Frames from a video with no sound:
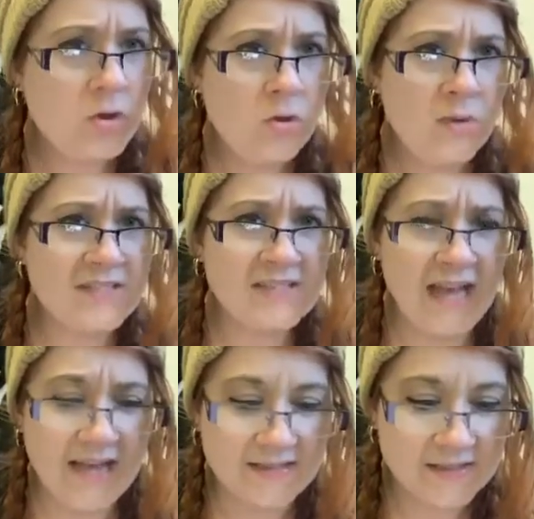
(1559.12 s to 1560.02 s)
"What's
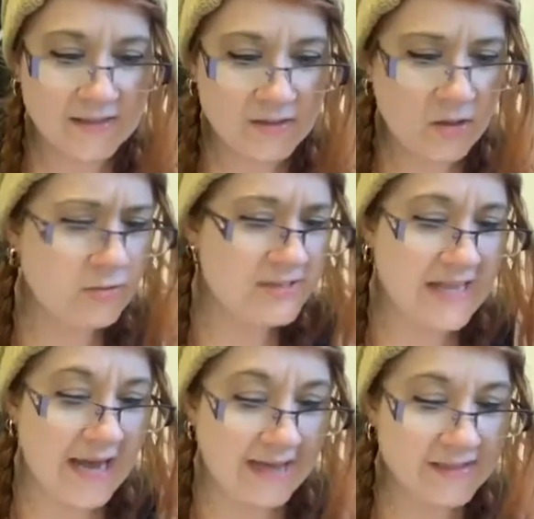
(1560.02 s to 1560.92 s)
that? Who's
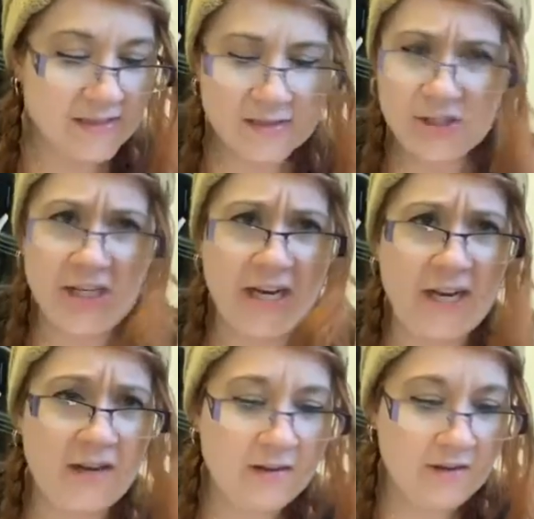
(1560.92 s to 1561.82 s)
that? Ginny?
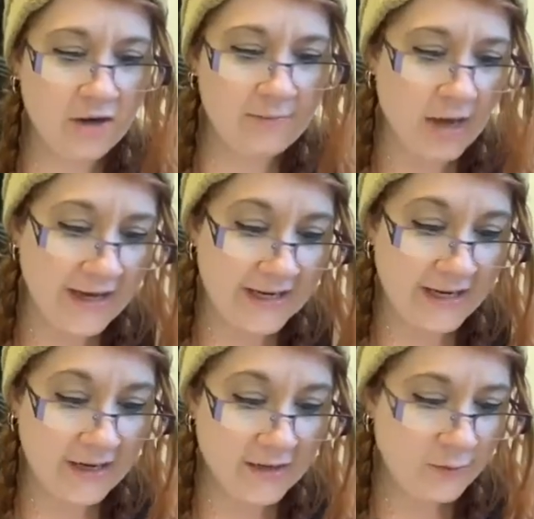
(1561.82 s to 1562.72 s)

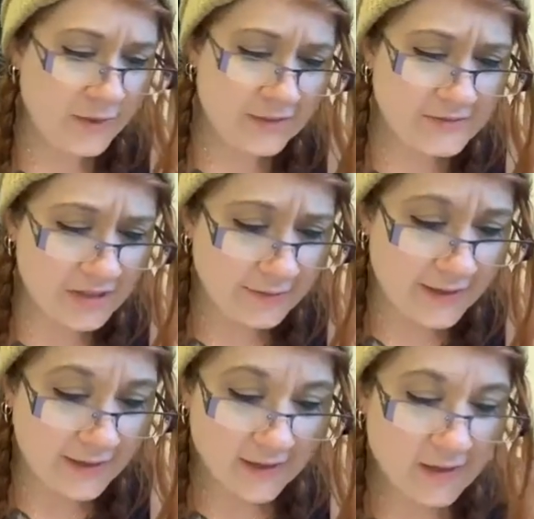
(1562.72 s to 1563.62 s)
Hermione? What are you
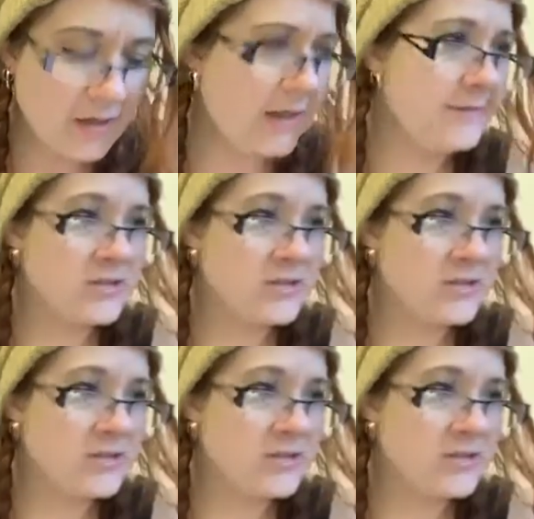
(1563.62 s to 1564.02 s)
doing? I was